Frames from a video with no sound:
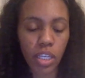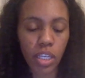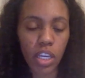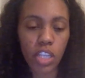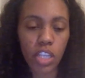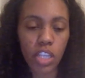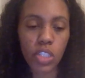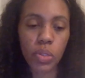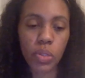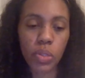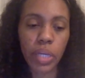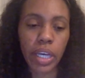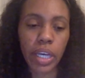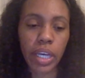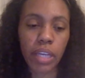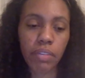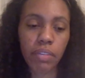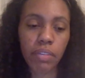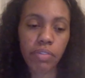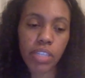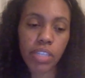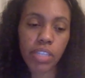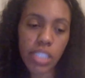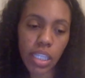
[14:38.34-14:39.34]
do
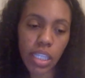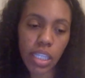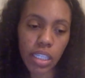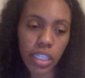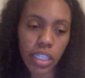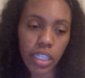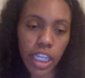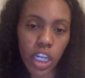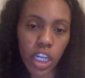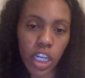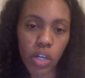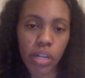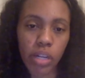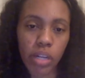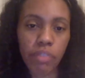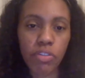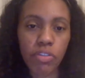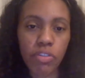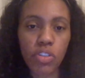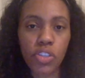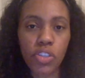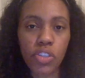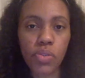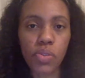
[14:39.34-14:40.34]
it physically, or if
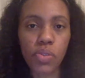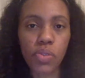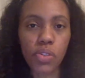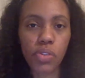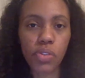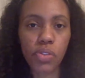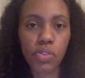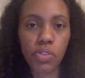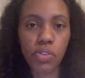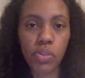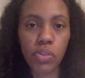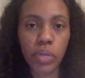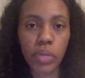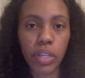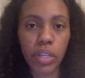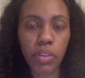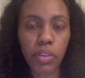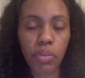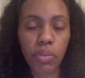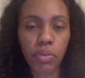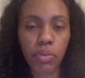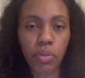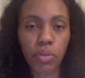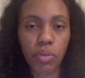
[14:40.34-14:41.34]
you choose to do it
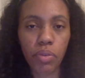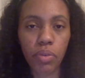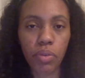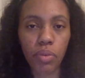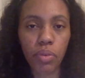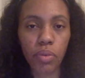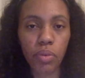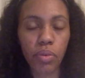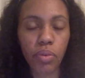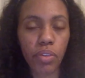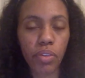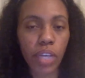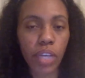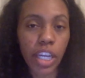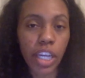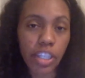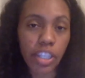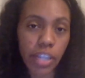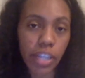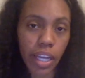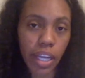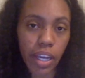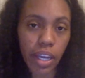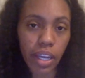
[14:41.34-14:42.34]
through the
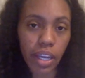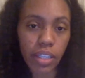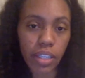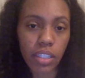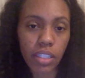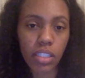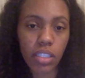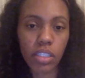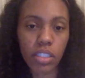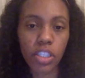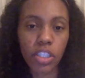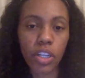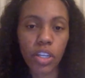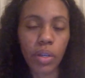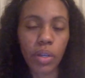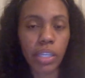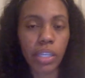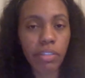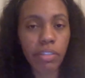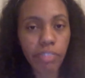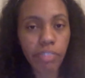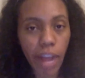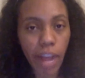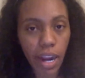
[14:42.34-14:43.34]
internet,
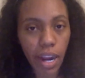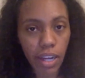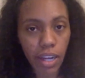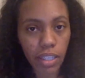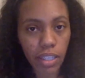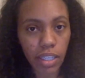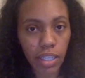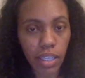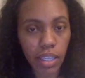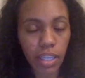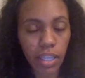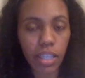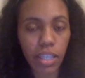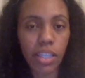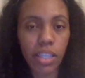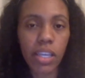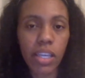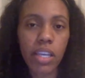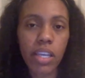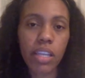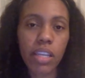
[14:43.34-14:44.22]
e-filing it,